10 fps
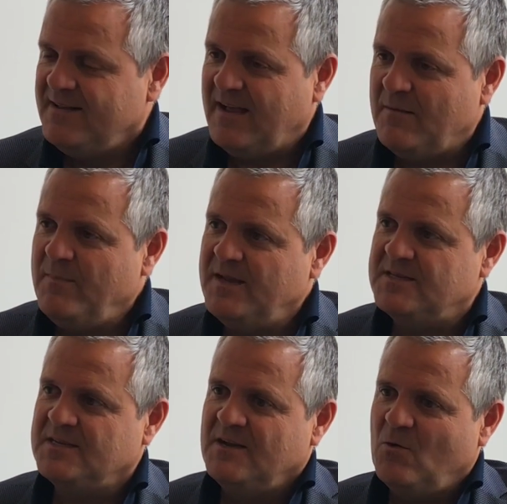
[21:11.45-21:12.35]
That
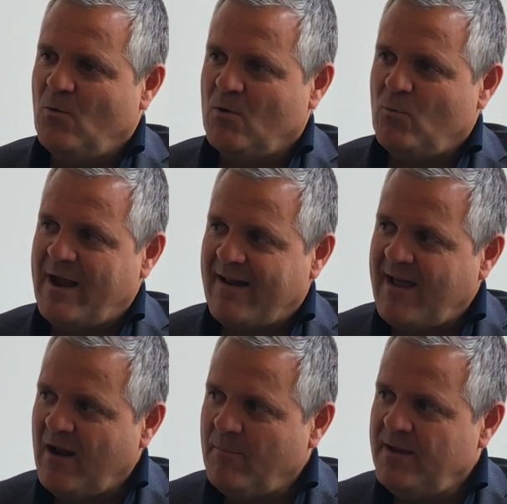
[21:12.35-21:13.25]
means what we are
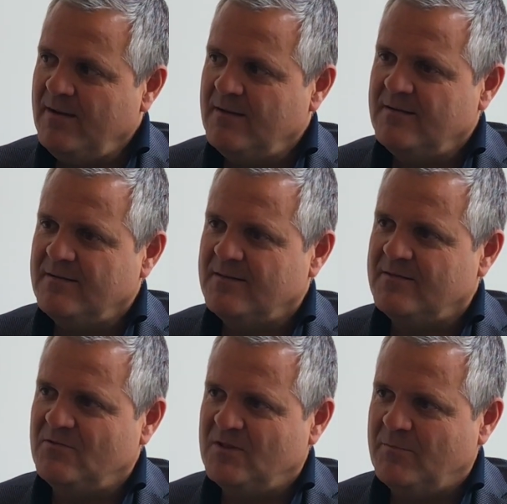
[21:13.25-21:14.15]
helping
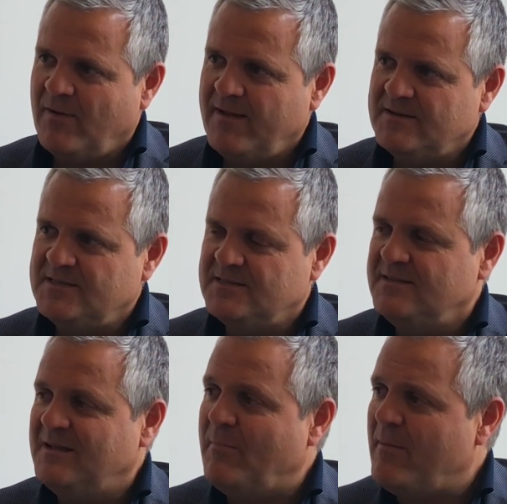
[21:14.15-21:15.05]
to the players is
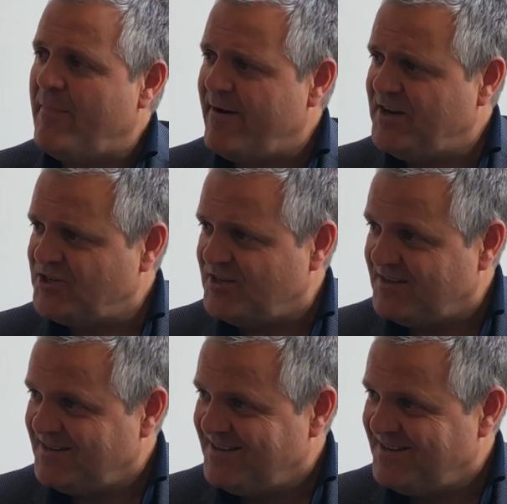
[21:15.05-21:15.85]
the preparation